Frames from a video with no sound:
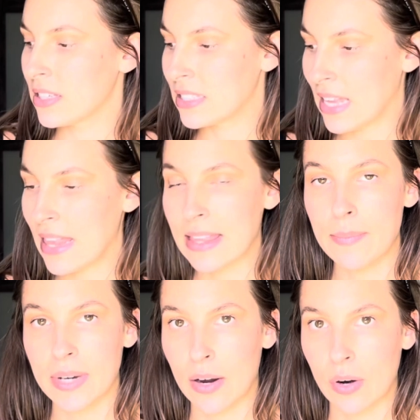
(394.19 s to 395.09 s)
set them
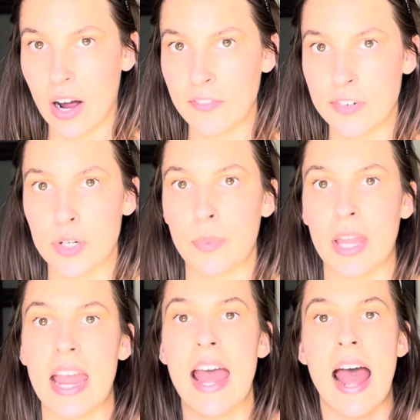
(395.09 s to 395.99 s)
down
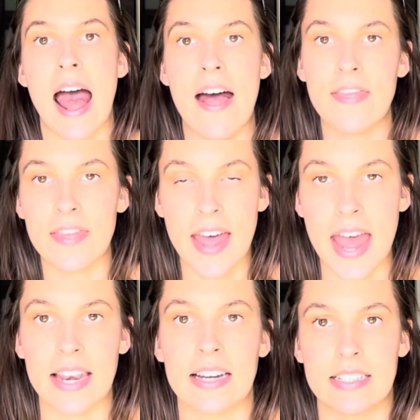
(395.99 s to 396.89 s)
comfortably, and then